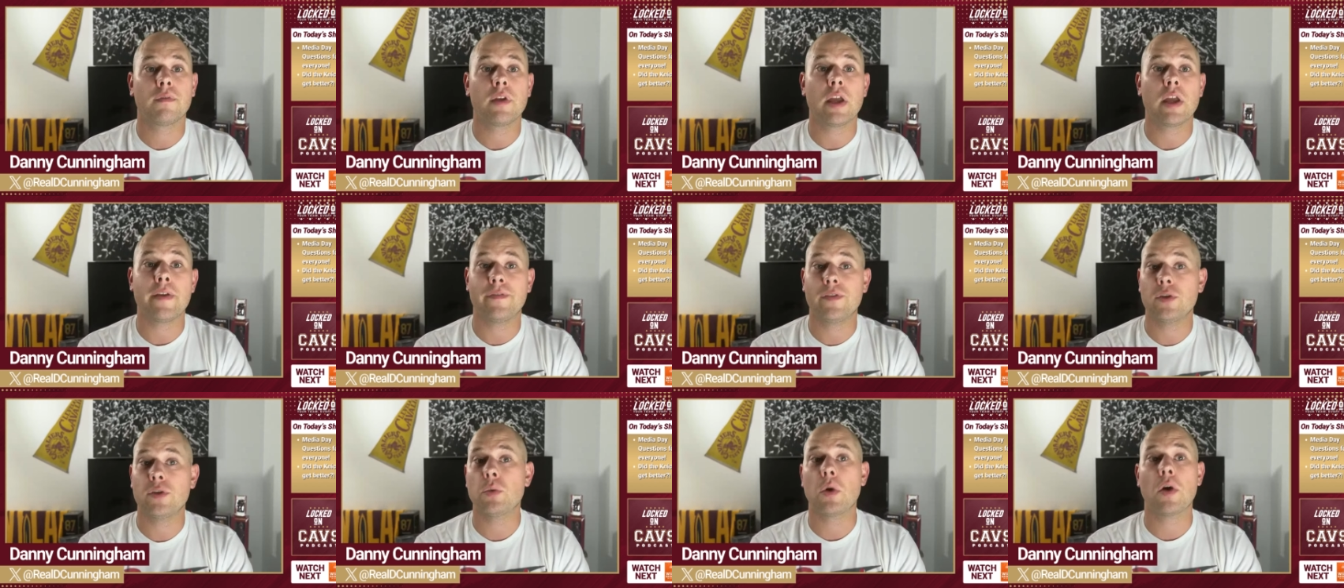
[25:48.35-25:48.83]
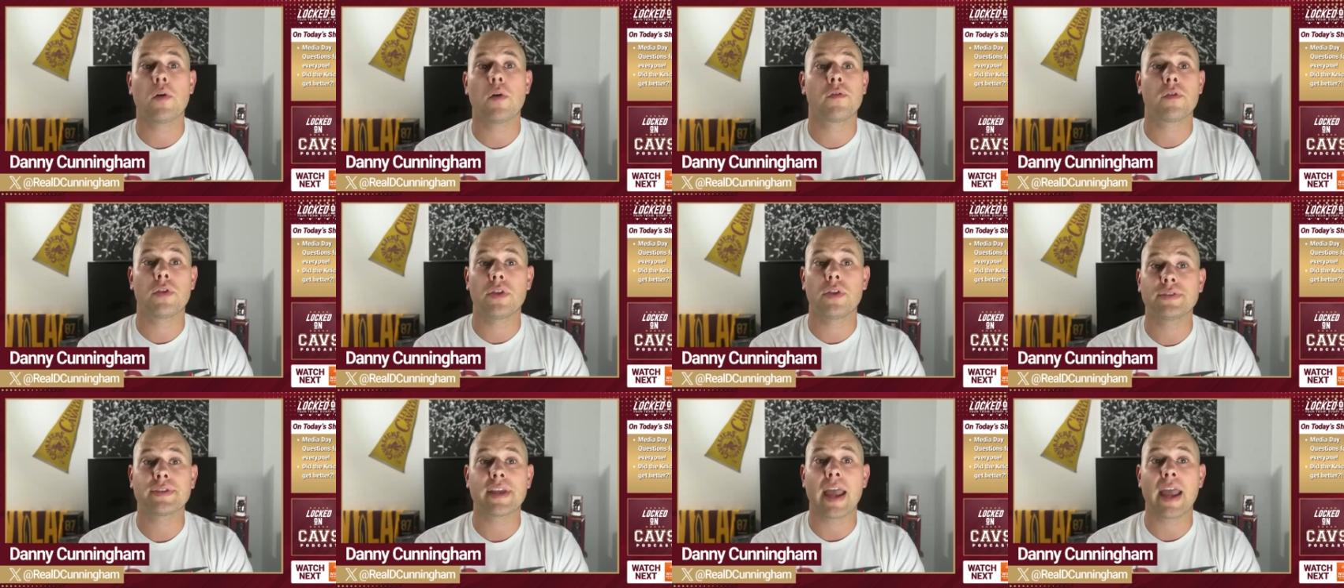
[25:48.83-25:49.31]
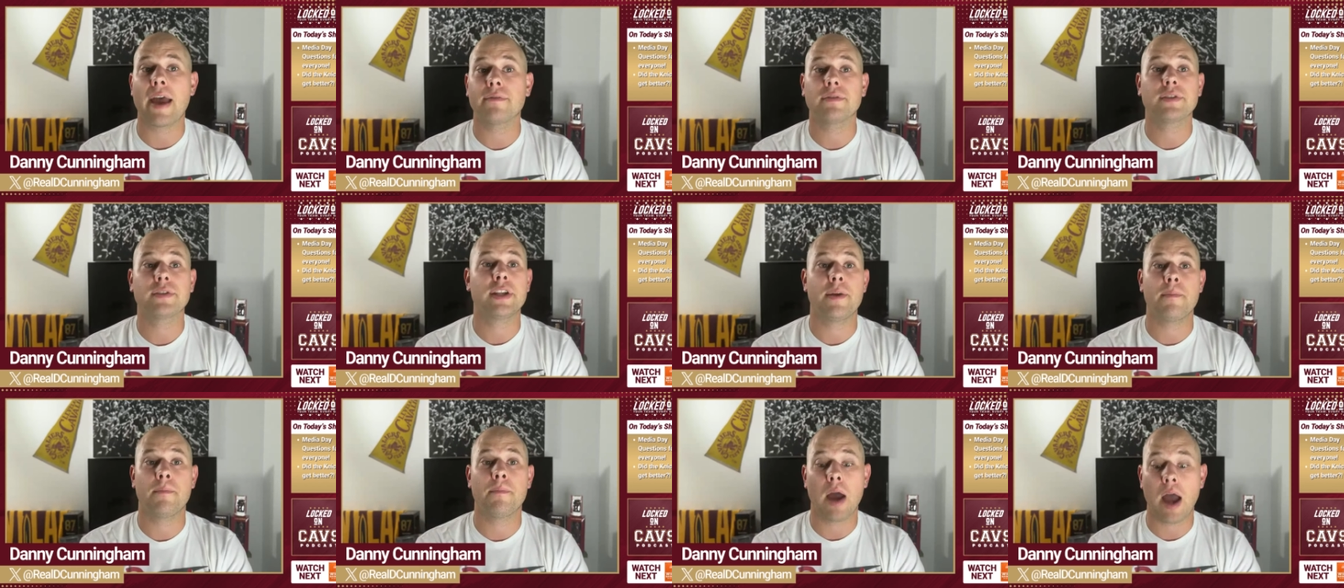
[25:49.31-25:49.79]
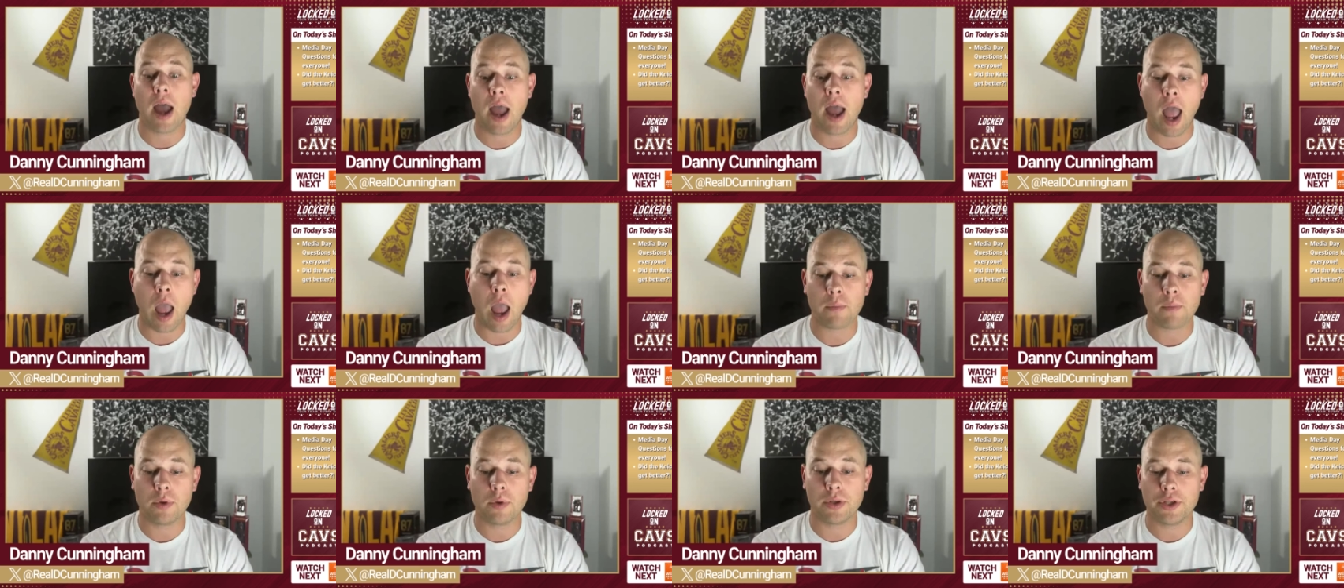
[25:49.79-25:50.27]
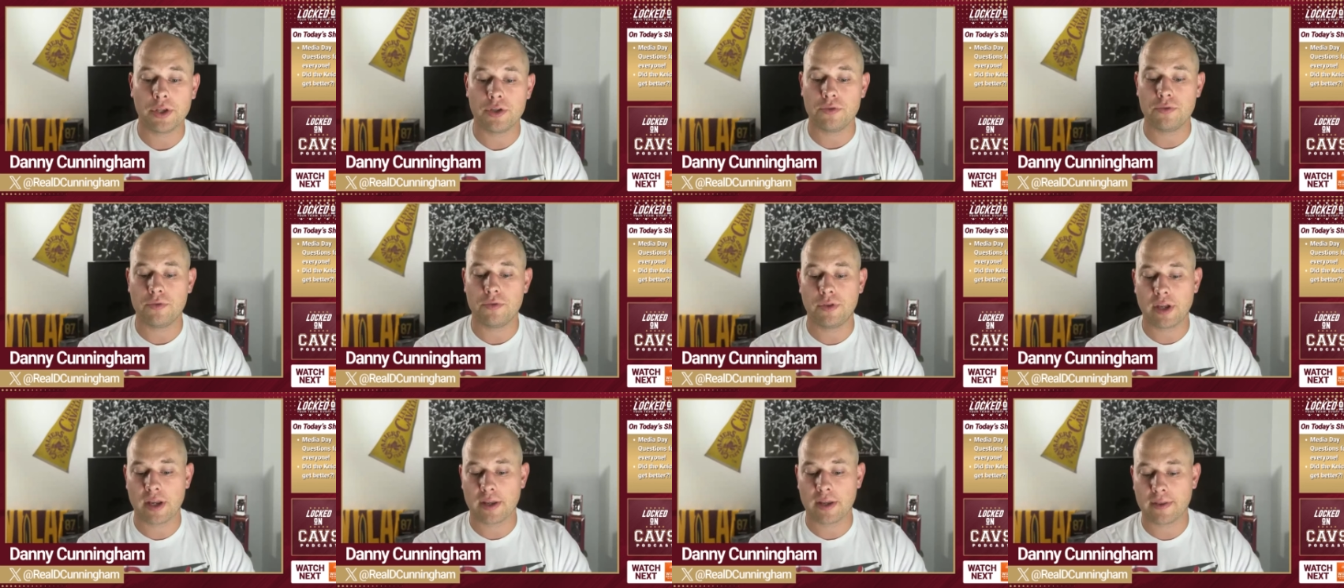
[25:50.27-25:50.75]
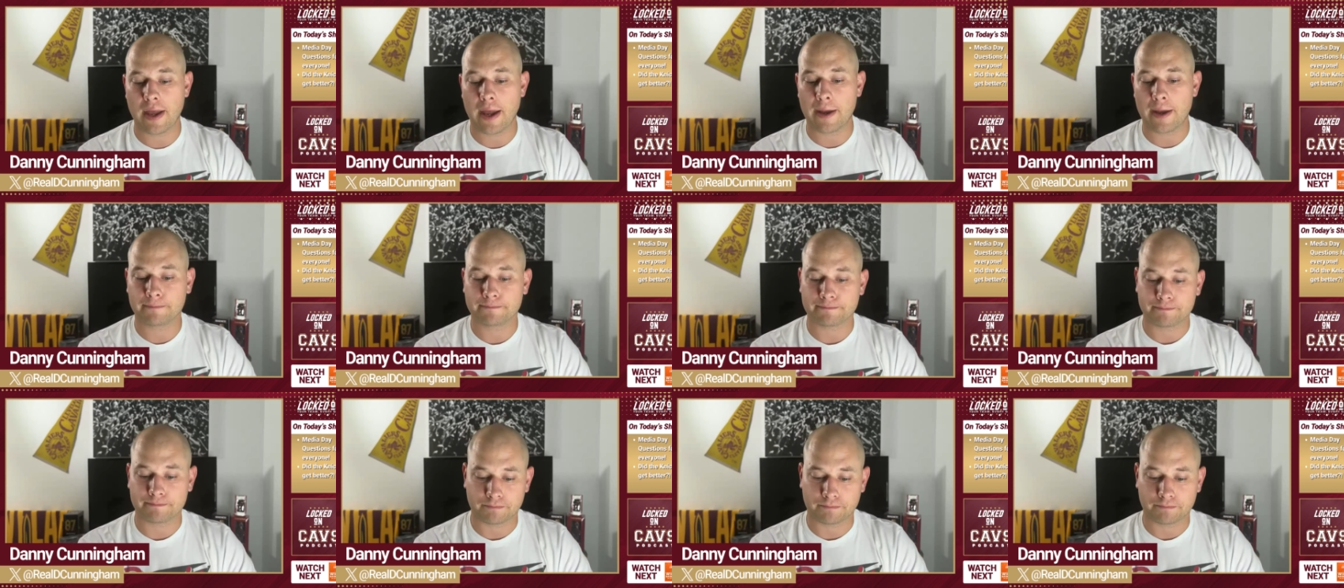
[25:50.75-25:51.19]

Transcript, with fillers: if you will, for this Cavs team. I, I really do think that.